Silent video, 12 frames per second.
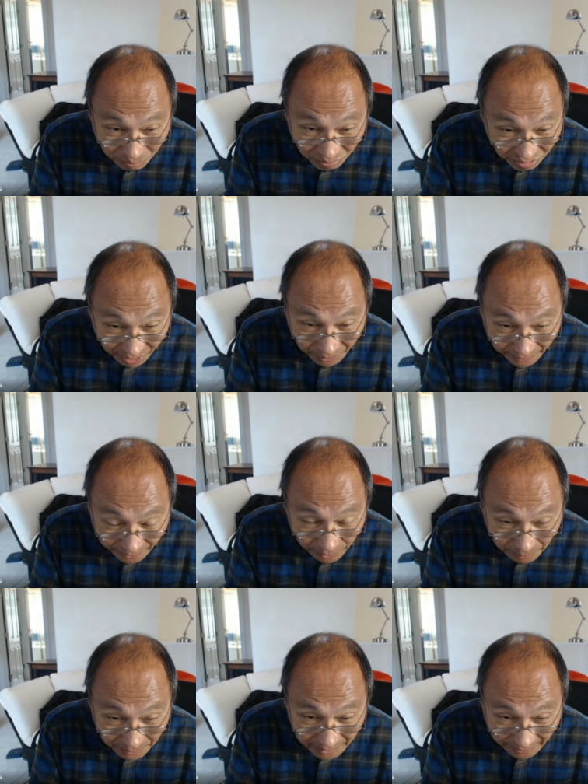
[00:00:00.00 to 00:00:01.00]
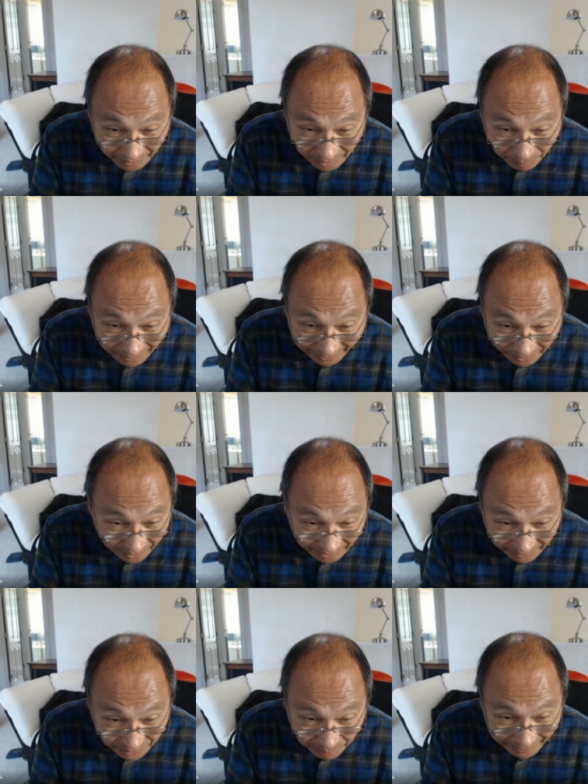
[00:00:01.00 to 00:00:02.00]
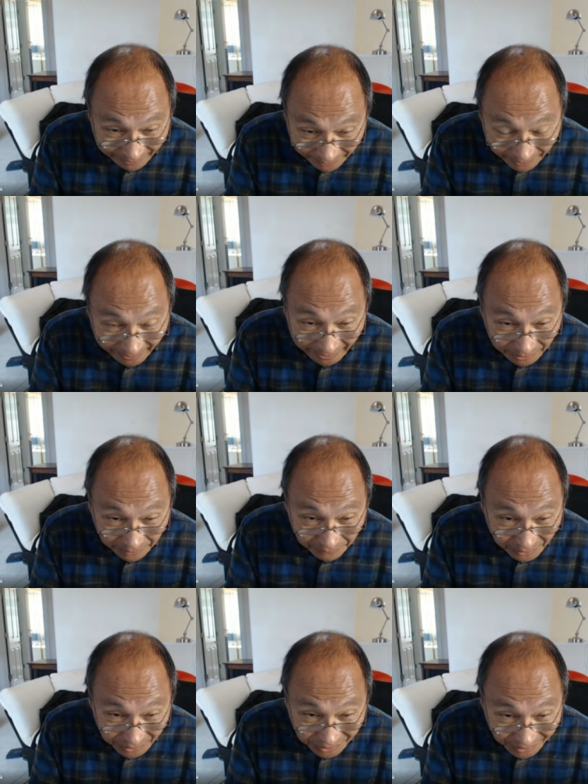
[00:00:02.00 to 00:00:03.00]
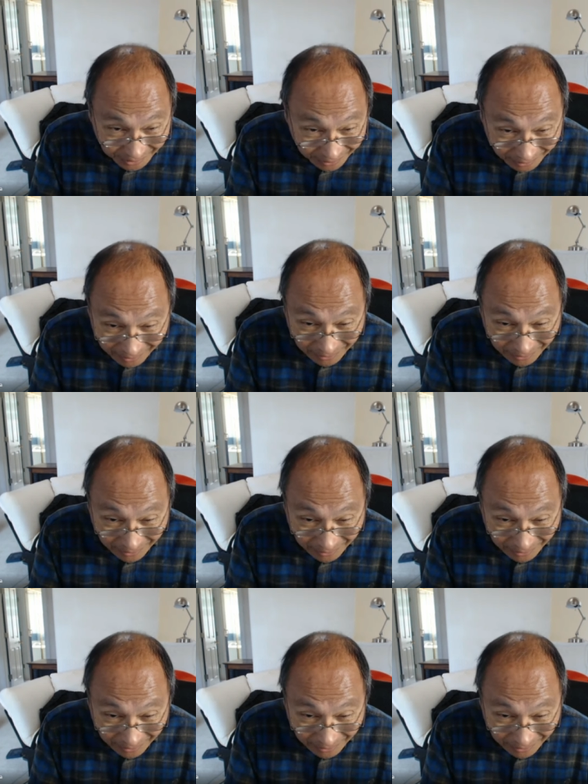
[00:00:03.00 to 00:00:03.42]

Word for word: you know, they'll imitate a Black Lives Matter activist and,